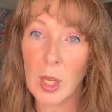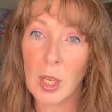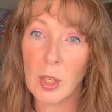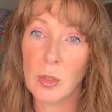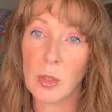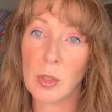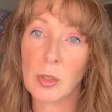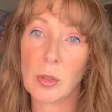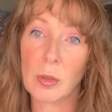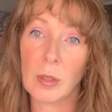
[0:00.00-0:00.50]

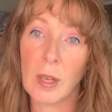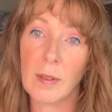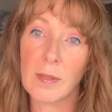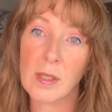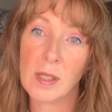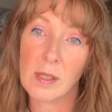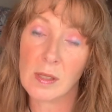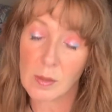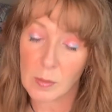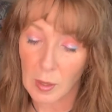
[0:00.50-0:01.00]
neutral
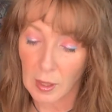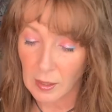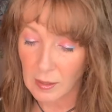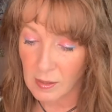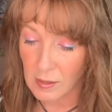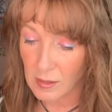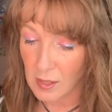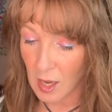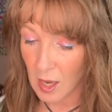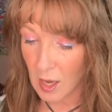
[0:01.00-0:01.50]
lovers as well
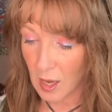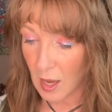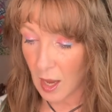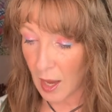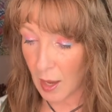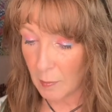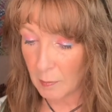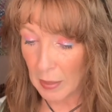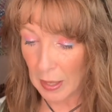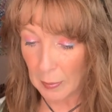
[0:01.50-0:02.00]
as
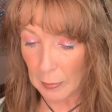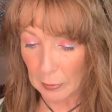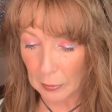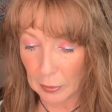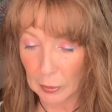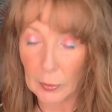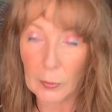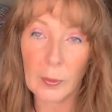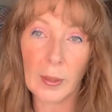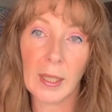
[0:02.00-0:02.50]
um, people
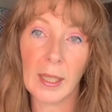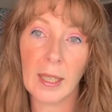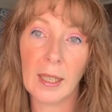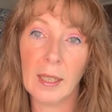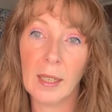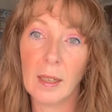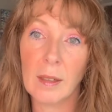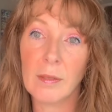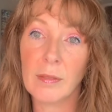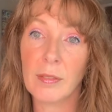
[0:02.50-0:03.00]
who really
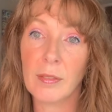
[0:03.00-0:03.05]
love